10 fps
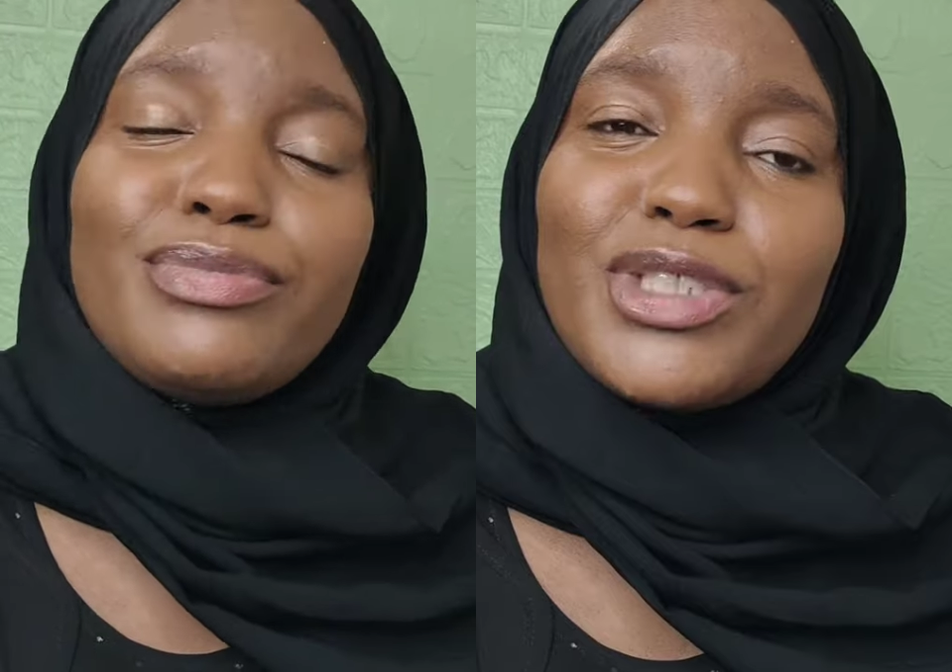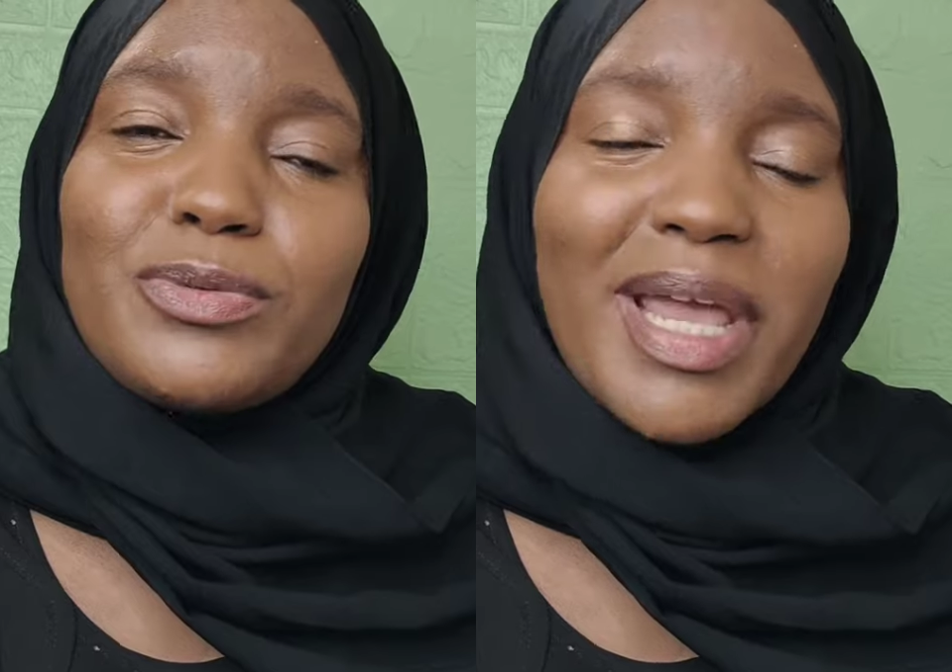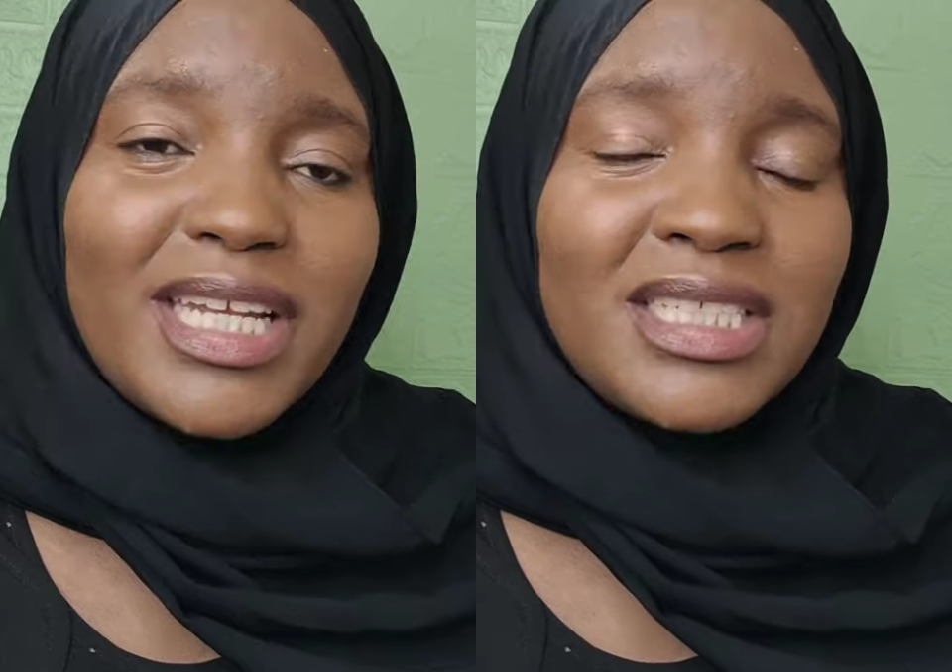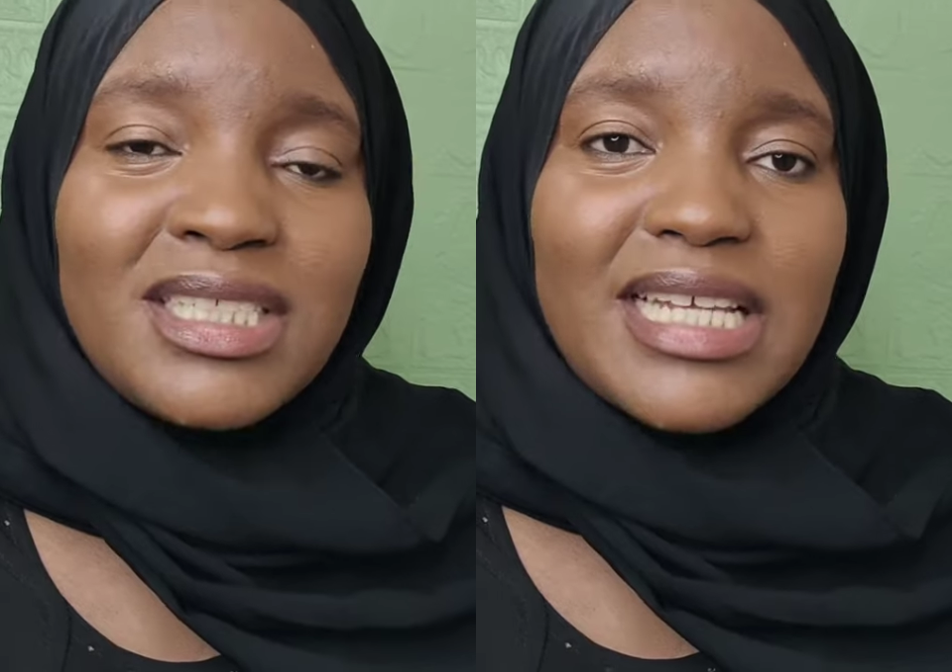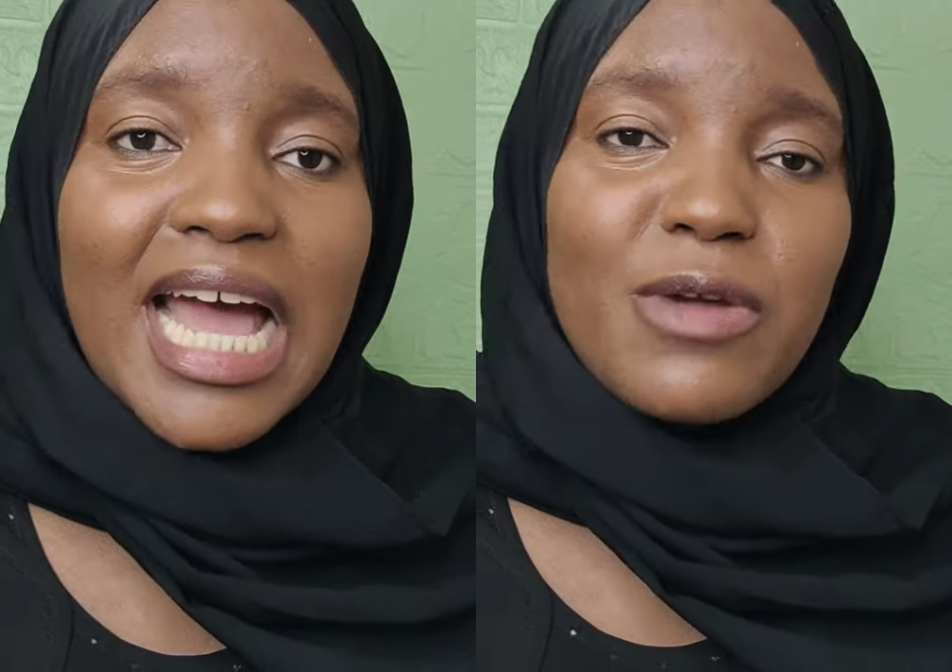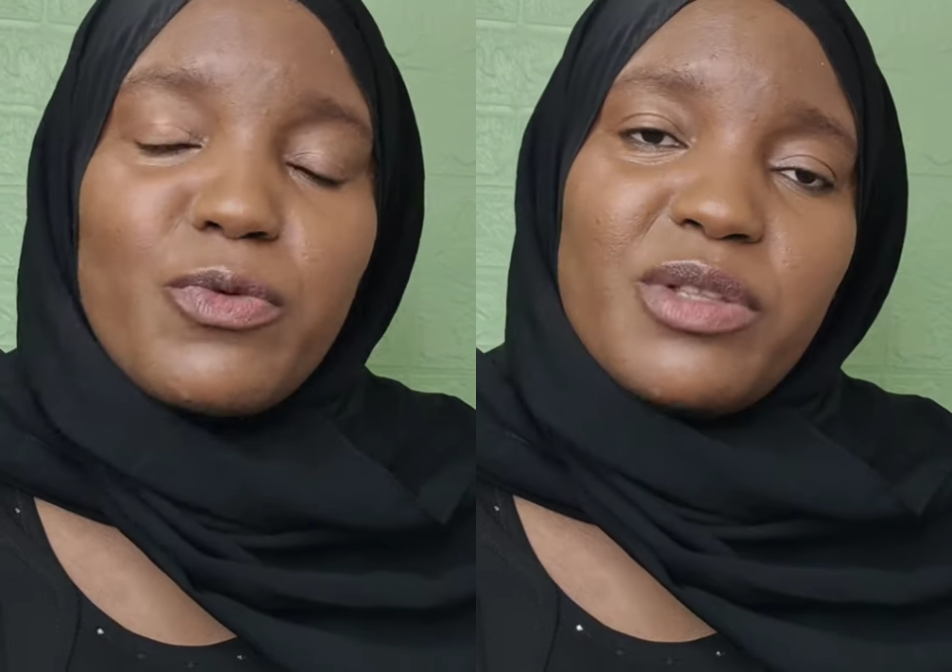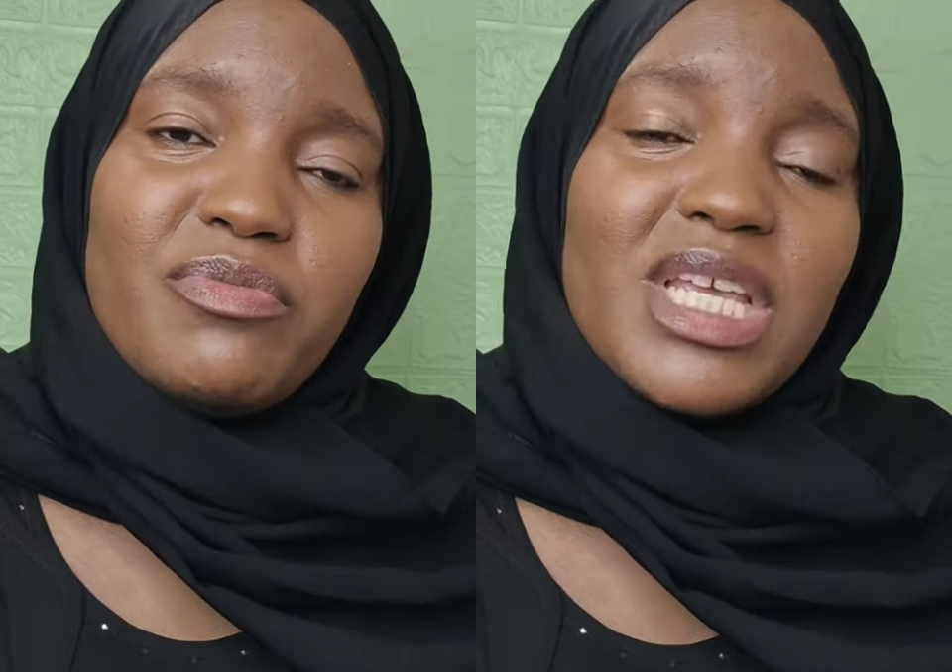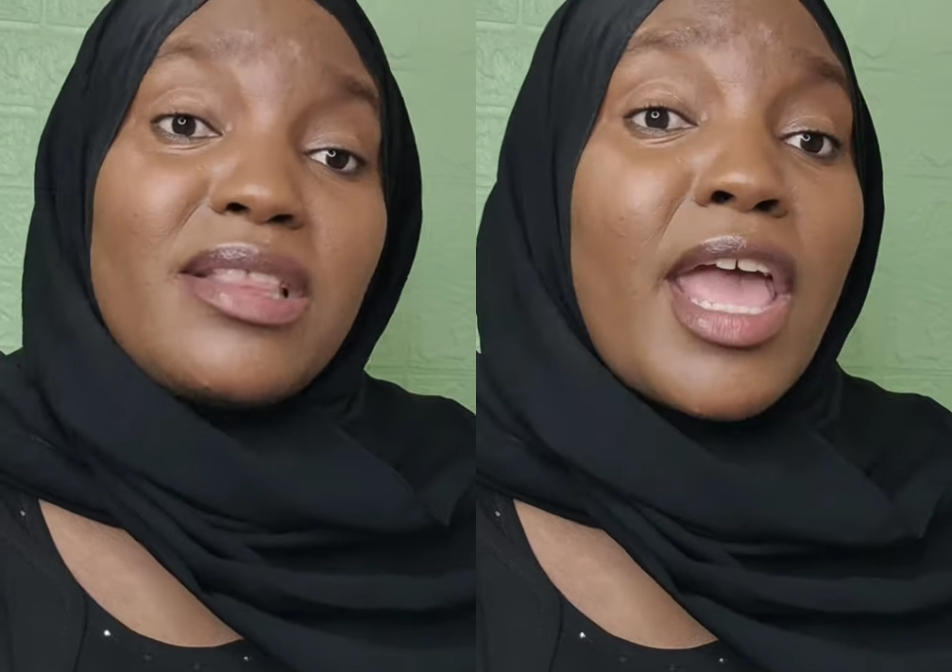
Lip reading: spending time with me.